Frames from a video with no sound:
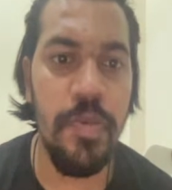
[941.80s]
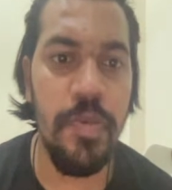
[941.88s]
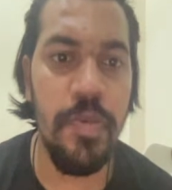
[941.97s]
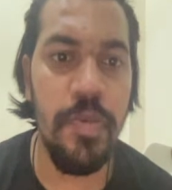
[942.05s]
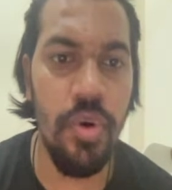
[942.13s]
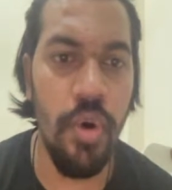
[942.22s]

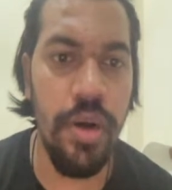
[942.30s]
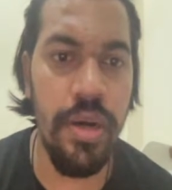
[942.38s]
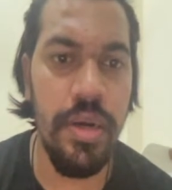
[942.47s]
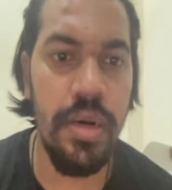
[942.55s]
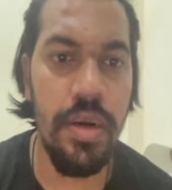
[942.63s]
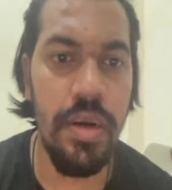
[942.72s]

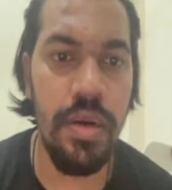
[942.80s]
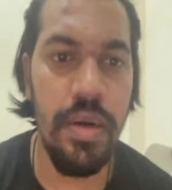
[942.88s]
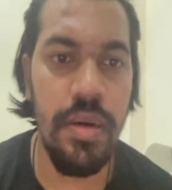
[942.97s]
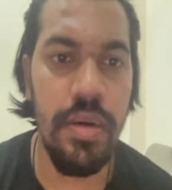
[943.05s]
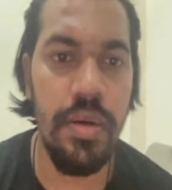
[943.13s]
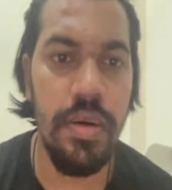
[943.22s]
non
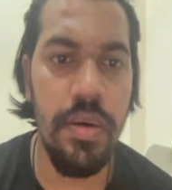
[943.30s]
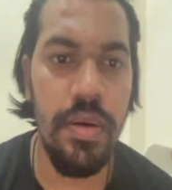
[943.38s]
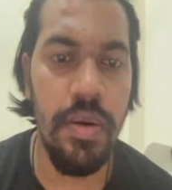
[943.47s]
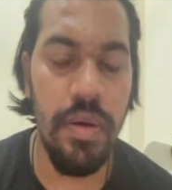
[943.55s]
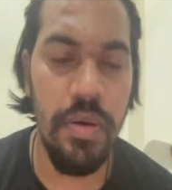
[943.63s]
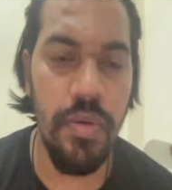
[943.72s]

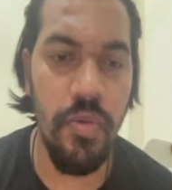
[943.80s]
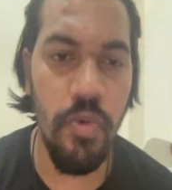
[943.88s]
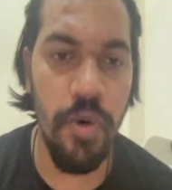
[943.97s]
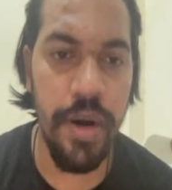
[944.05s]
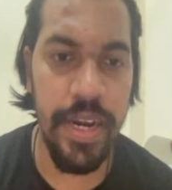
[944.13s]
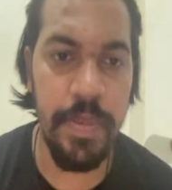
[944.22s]

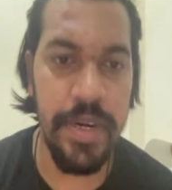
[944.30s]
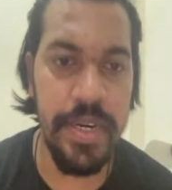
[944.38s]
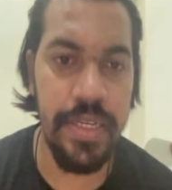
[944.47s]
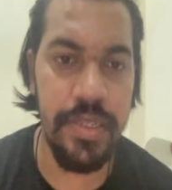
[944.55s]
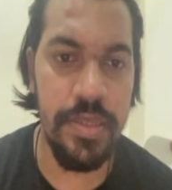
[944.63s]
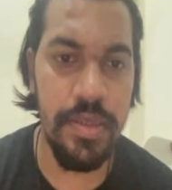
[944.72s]

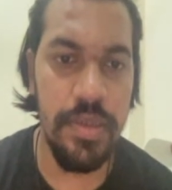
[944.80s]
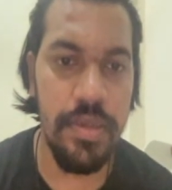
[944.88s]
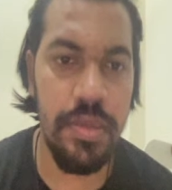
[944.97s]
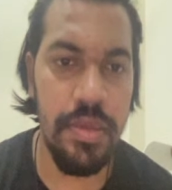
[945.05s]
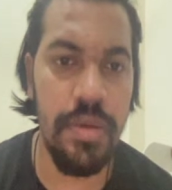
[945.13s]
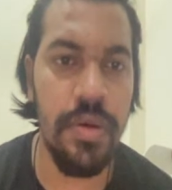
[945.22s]
vulnerabilities.
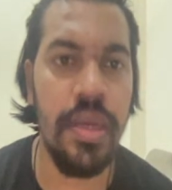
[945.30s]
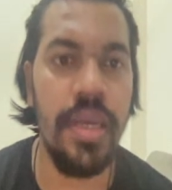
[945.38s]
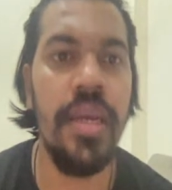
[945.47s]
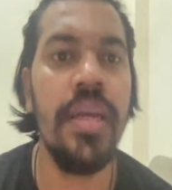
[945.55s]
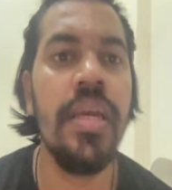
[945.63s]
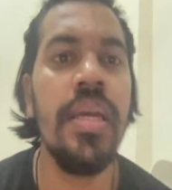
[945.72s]

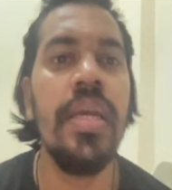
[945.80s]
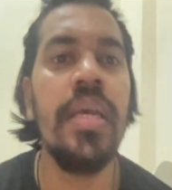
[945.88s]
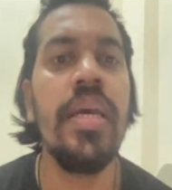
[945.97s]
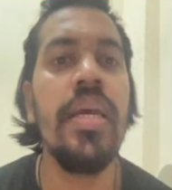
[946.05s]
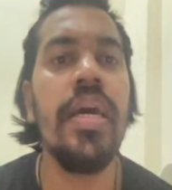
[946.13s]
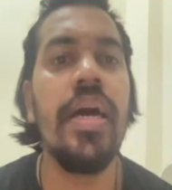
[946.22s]
Okay,
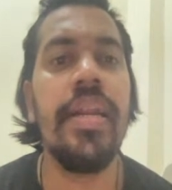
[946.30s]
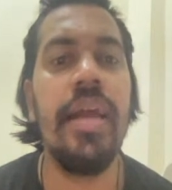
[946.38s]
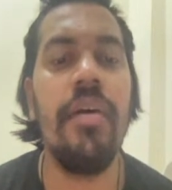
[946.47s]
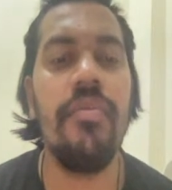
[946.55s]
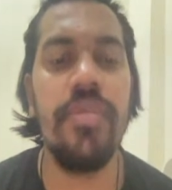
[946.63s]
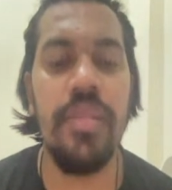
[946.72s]

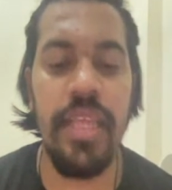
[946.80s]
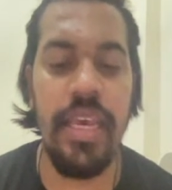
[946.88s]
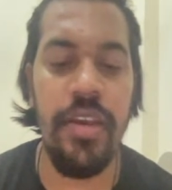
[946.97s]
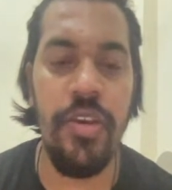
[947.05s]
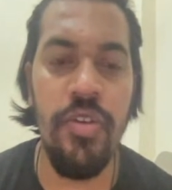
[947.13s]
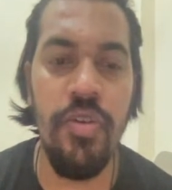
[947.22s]
now they
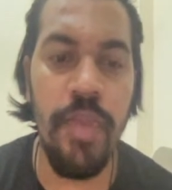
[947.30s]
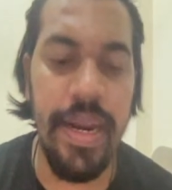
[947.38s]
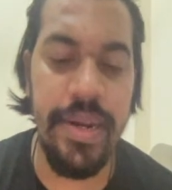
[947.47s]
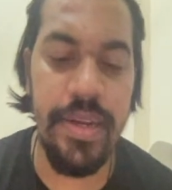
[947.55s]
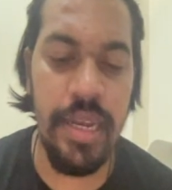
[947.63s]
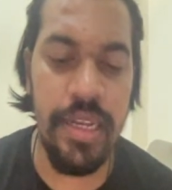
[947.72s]
you
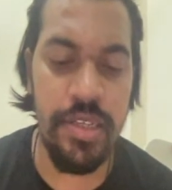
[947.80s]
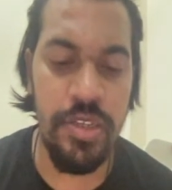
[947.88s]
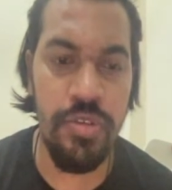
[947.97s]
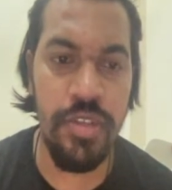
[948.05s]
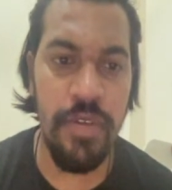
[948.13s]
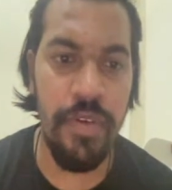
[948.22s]
might as
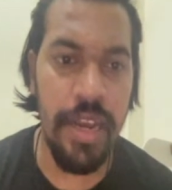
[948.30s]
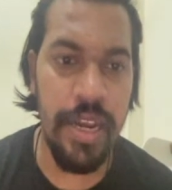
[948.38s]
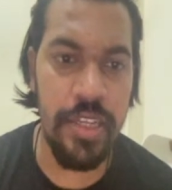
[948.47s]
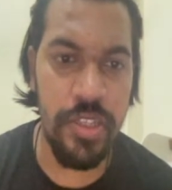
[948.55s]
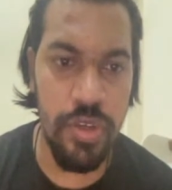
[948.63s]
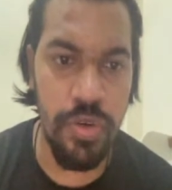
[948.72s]
user will
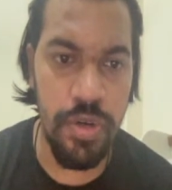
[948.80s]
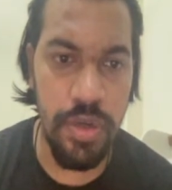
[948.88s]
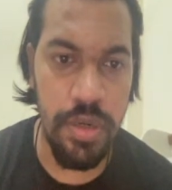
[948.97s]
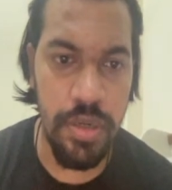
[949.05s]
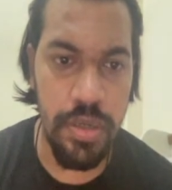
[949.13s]
execute